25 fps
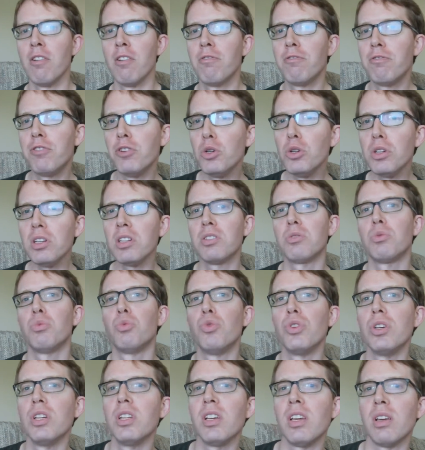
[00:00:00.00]
food
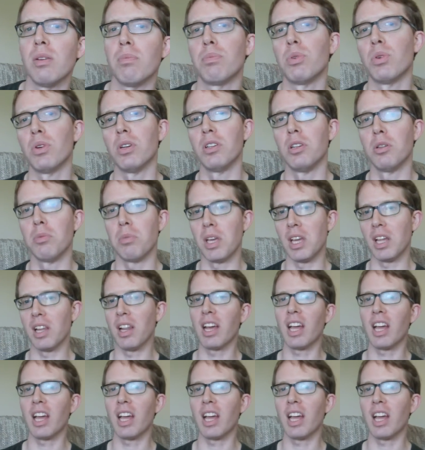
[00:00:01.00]
is really important to me.